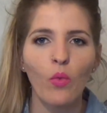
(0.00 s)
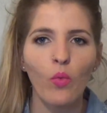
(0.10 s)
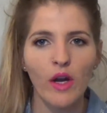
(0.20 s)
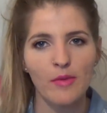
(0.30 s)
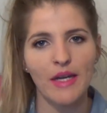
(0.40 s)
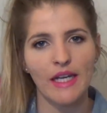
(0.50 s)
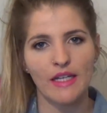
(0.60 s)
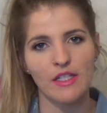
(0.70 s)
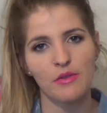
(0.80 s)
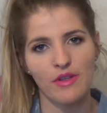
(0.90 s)
What am I
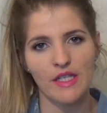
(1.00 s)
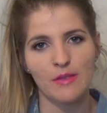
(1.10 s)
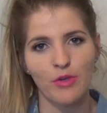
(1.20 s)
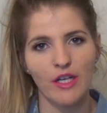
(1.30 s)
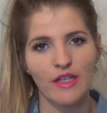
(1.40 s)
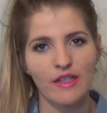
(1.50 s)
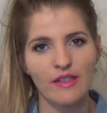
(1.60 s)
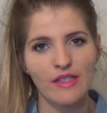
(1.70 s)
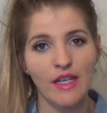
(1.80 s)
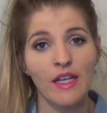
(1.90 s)
gonna do with this
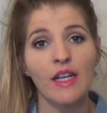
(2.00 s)
product?